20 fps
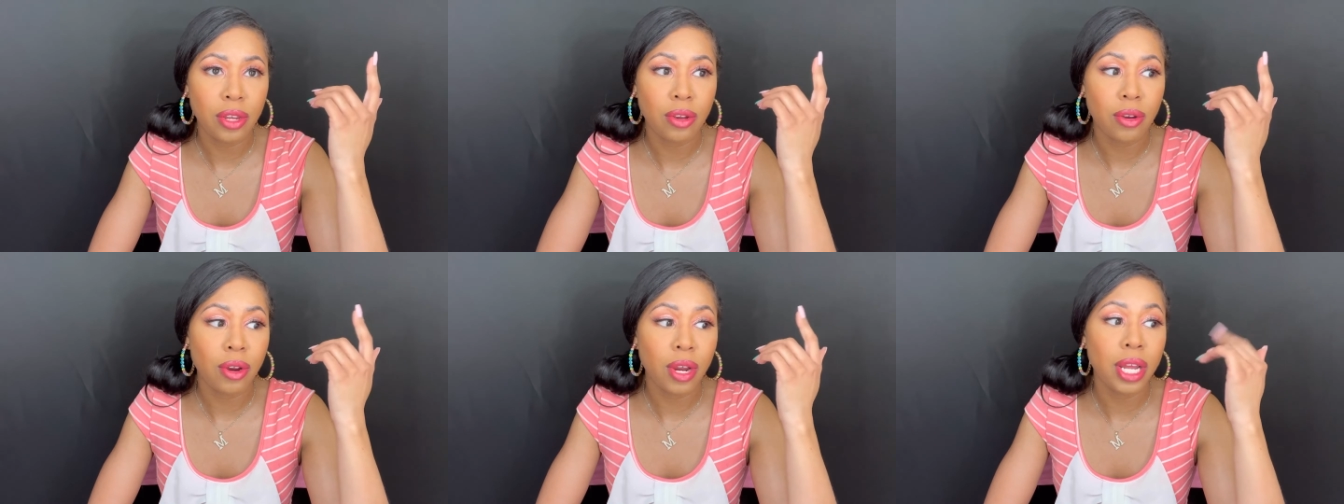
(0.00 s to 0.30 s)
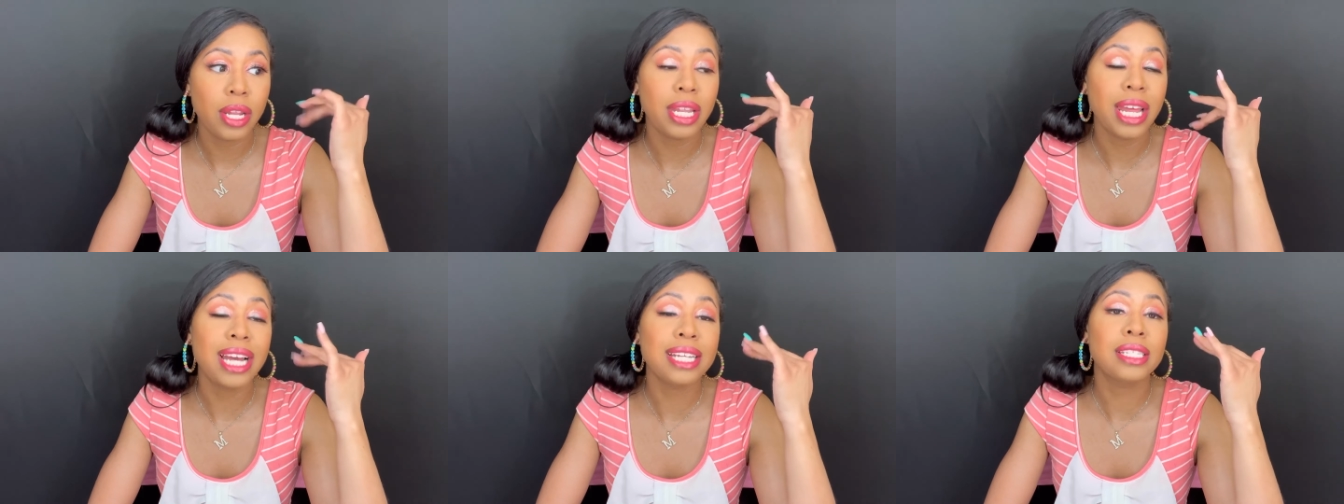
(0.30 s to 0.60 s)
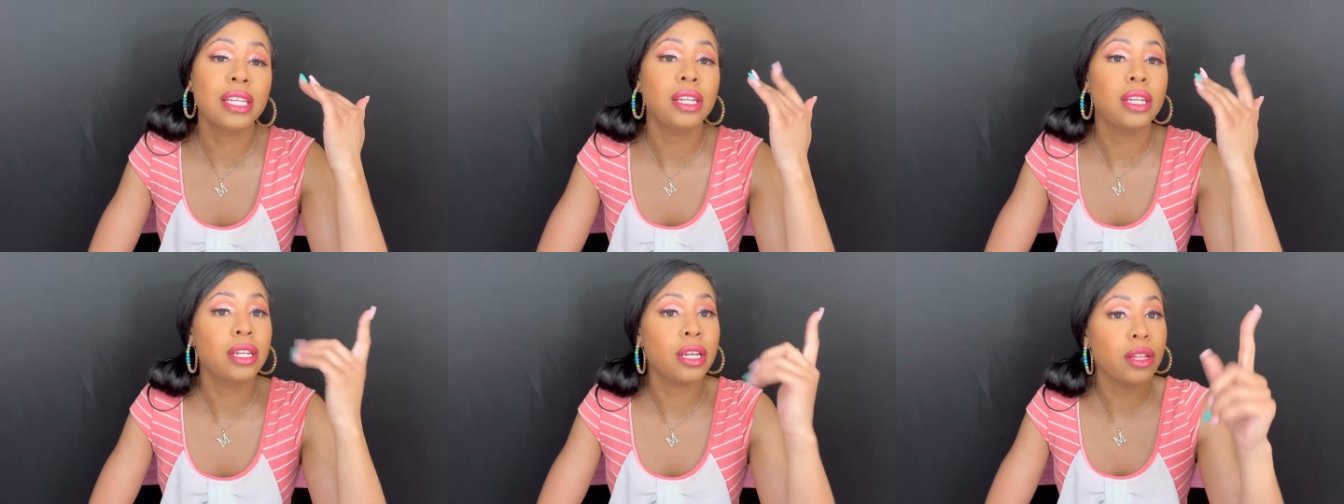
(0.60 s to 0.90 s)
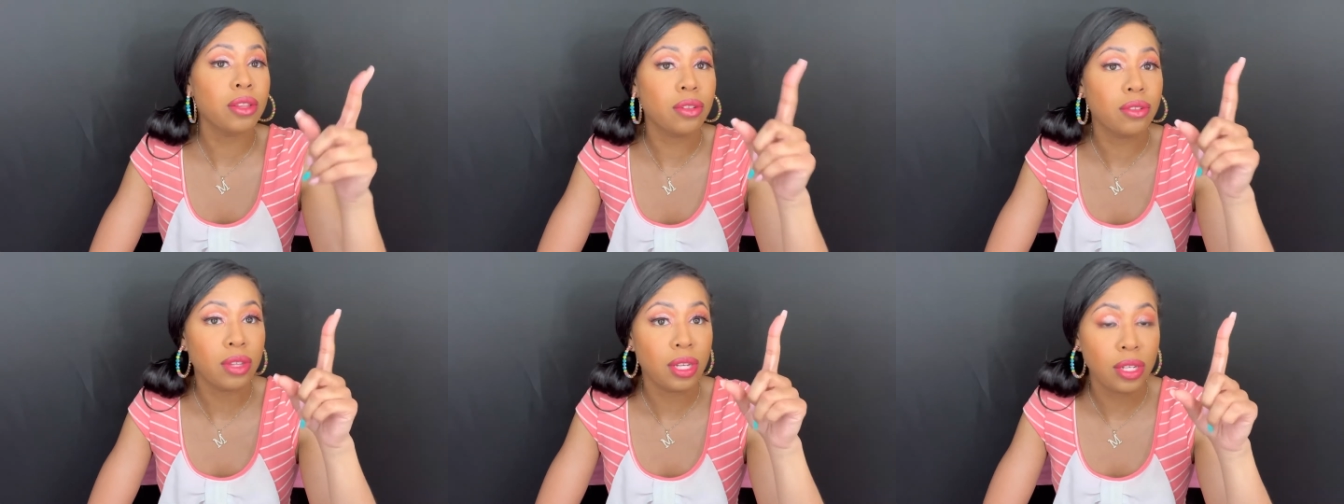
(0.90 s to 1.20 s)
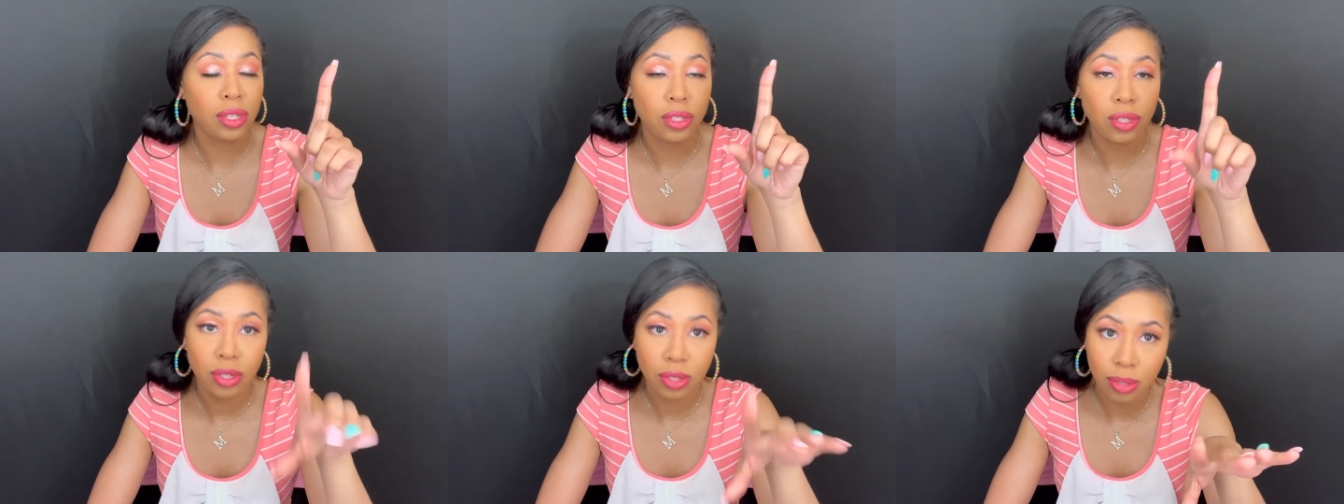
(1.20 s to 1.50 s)
your, and that's another
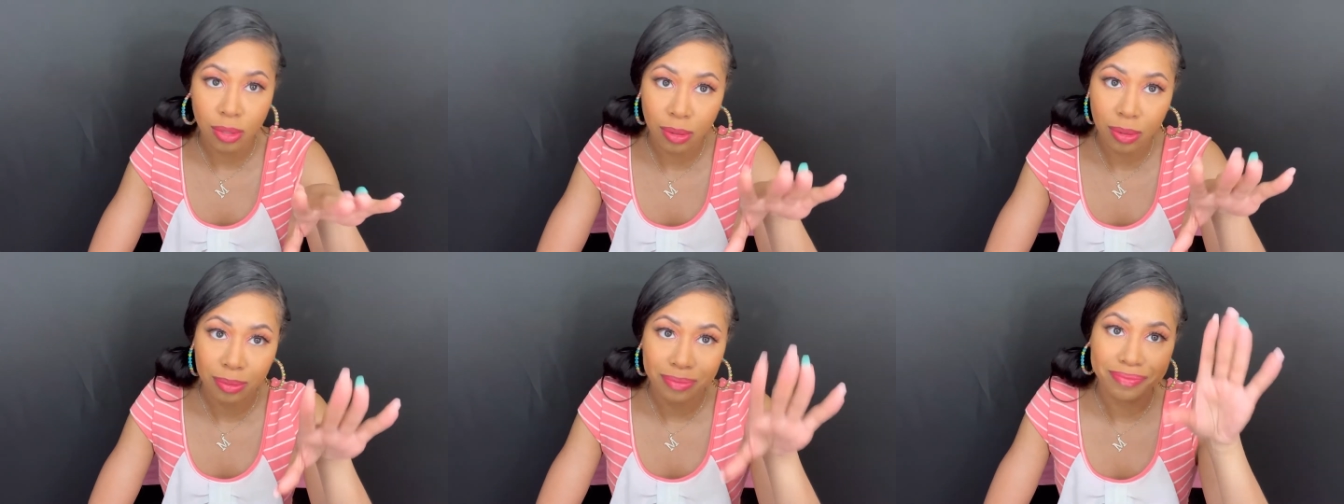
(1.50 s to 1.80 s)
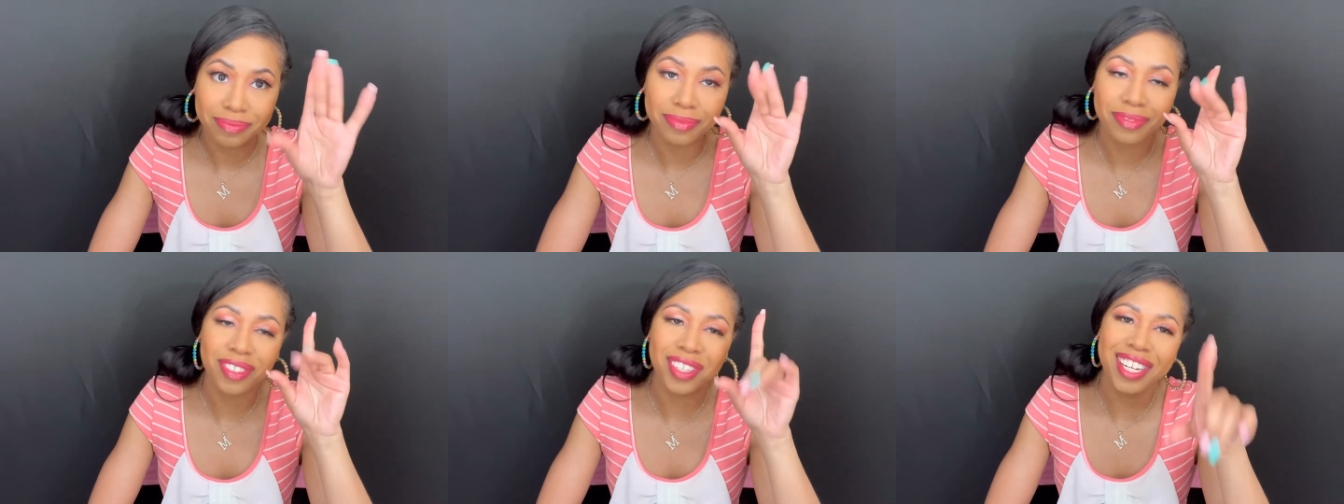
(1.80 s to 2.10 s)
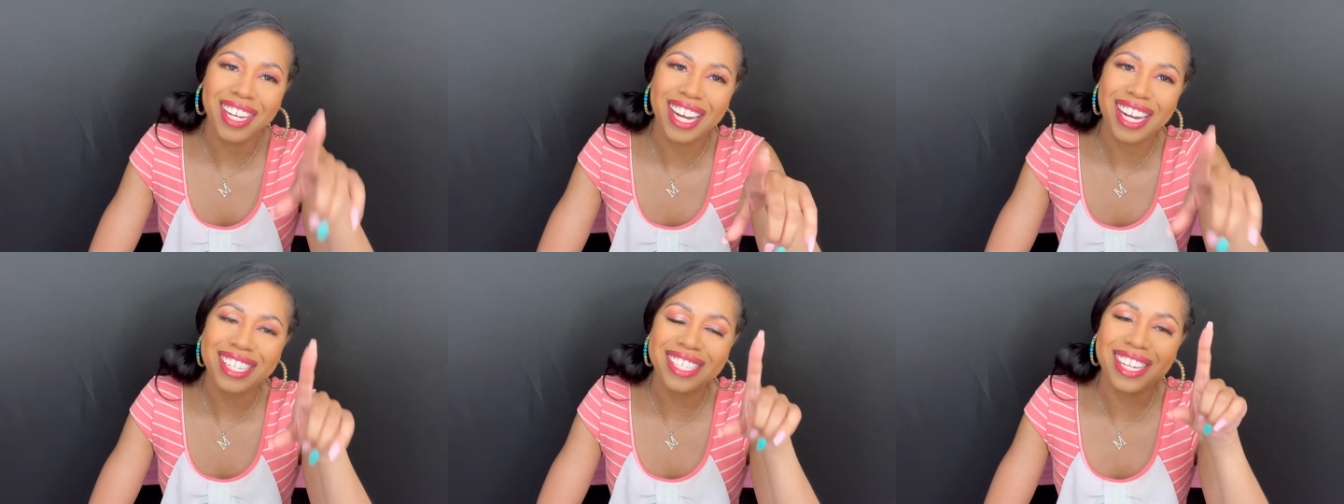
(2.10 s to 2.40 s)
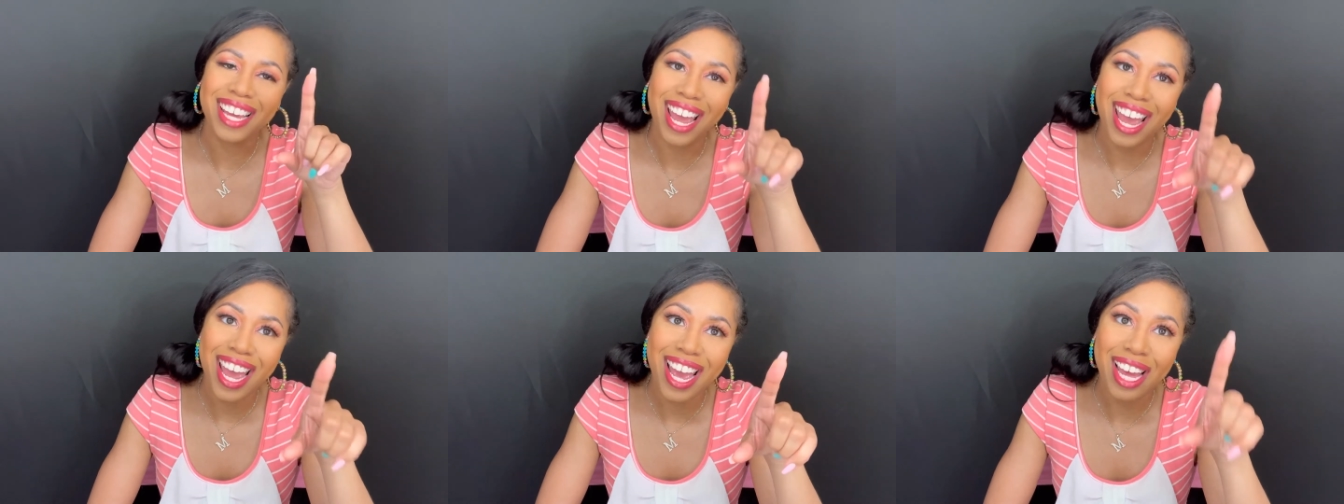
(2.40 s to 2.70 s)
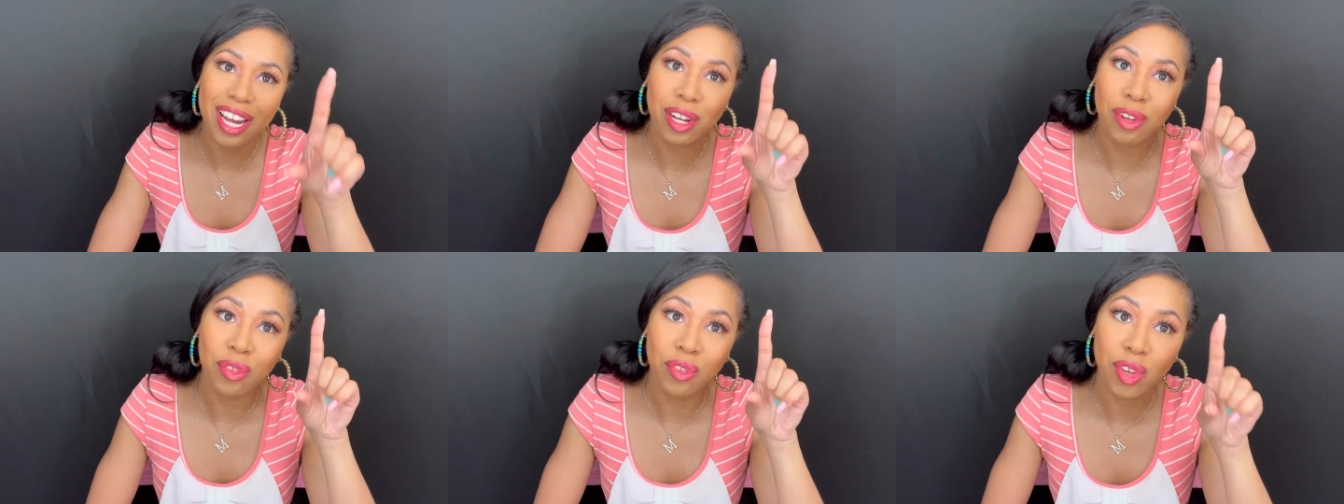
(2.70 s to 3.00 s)
thing too. Forgot to
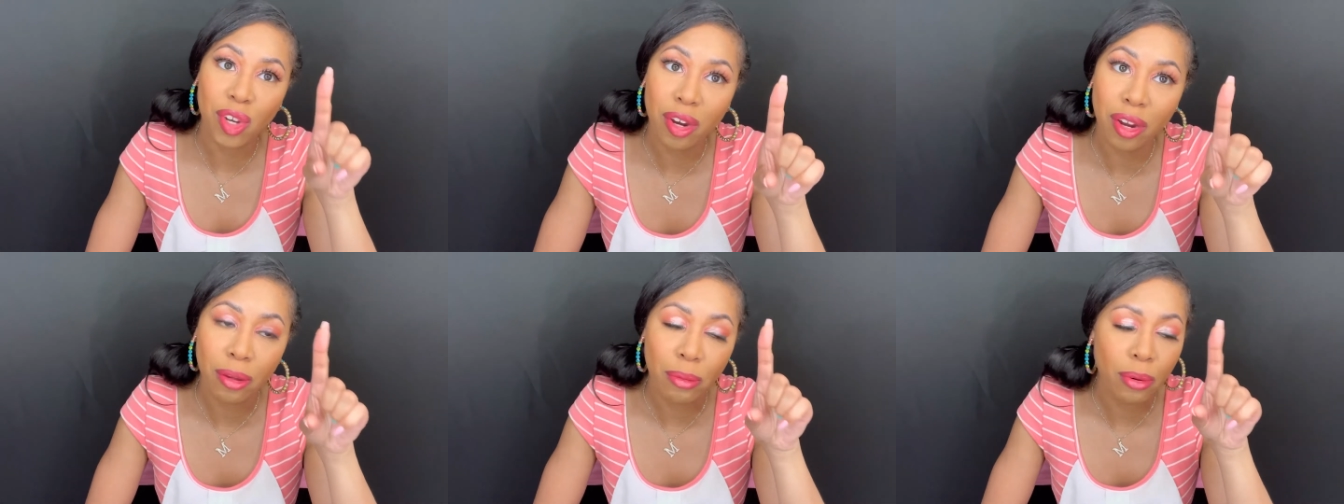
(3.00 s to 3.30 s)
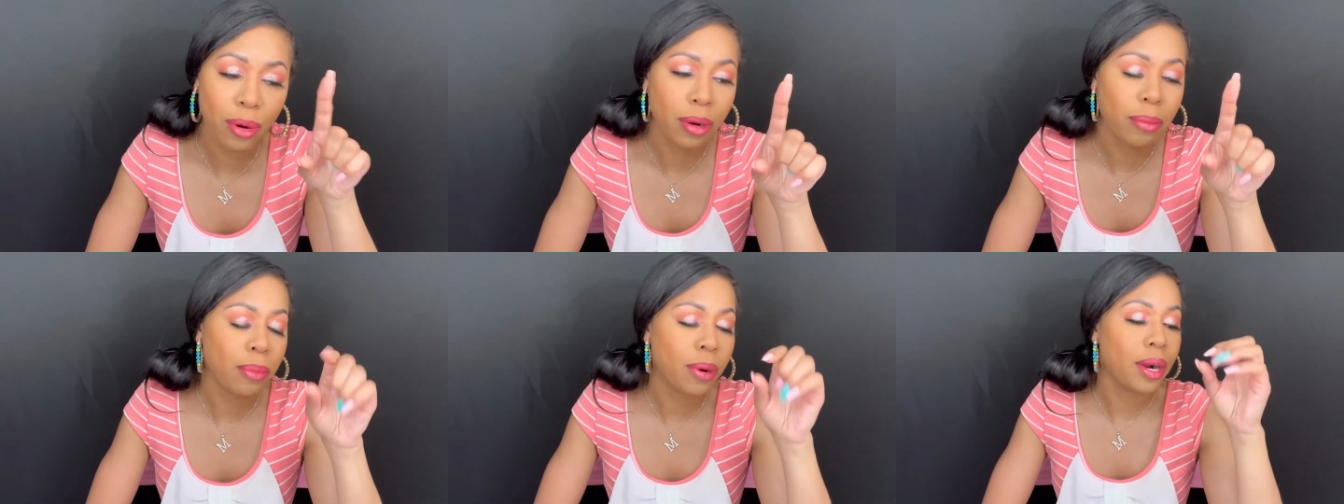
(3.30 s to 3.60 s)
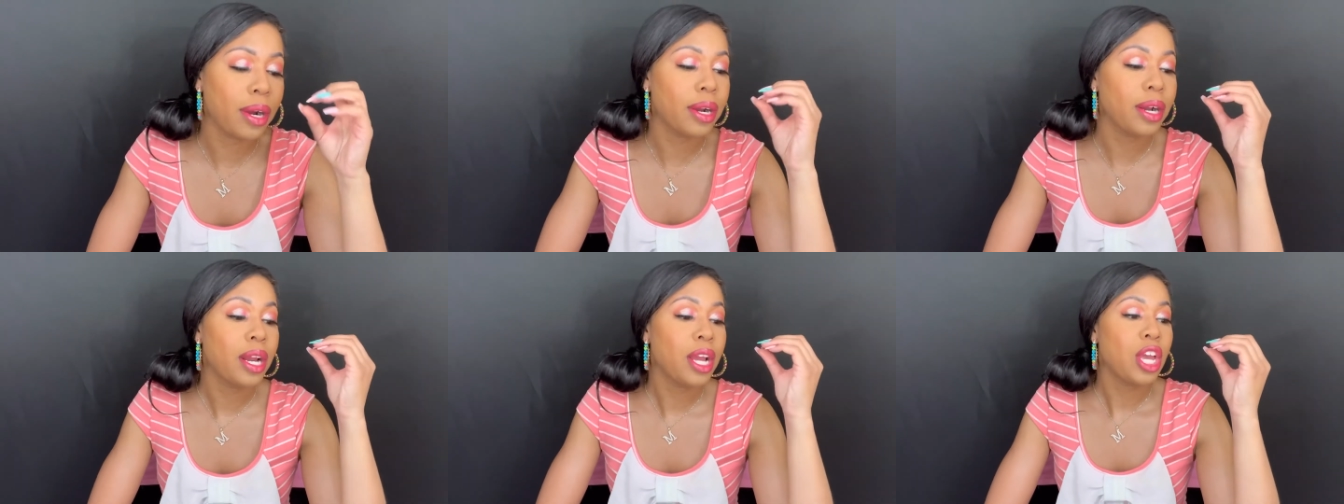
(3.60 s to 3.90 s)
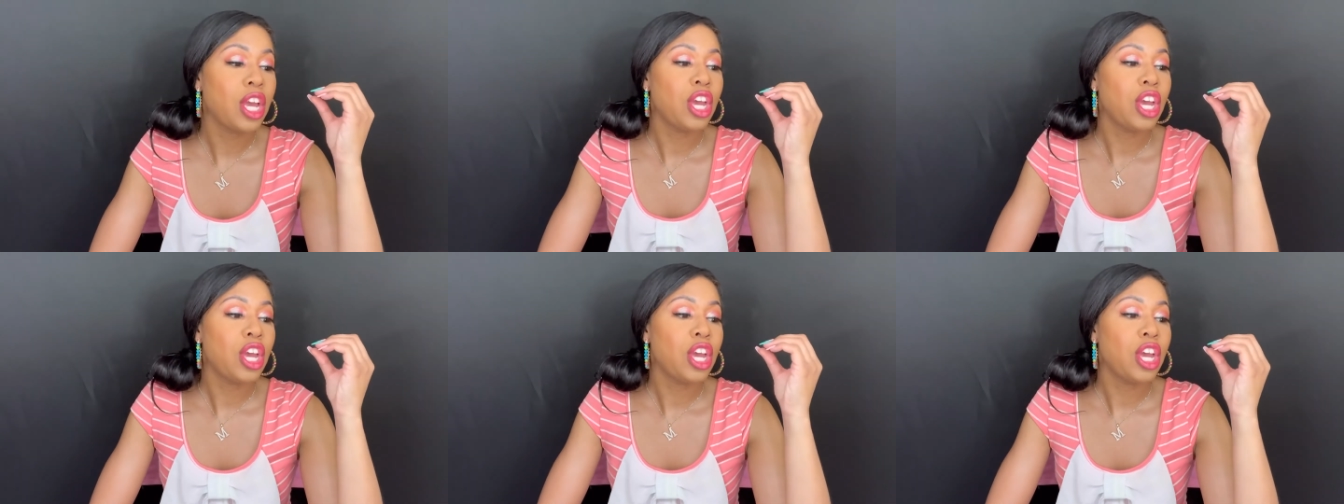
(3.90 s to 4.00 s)
add a very important part.